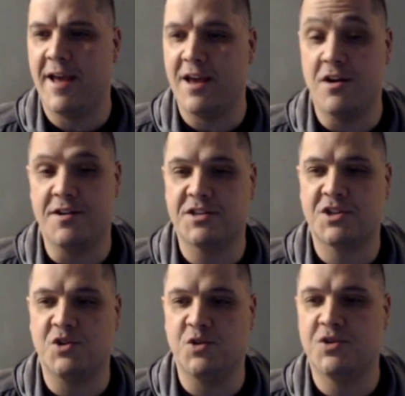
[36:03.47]
on to this
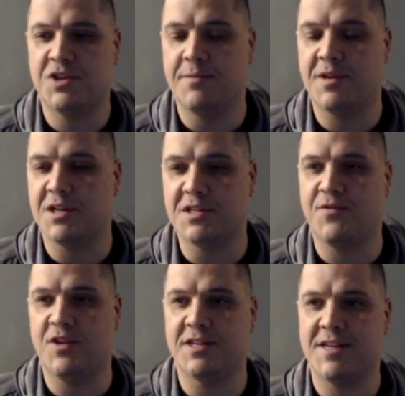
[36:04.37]
Katyusha, because if
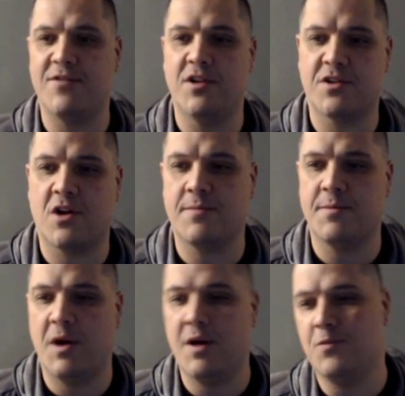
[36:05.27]
he does have another carpet
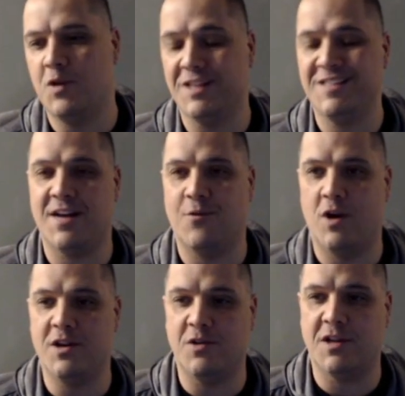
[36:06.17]
bomb, we'll at least have
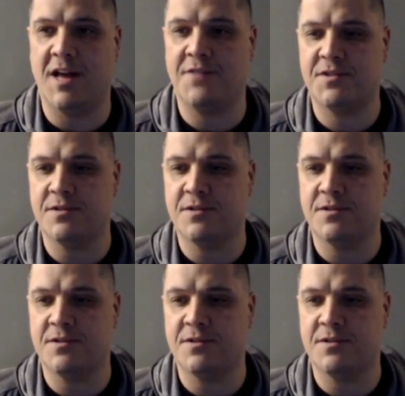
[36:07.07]
1 unit left.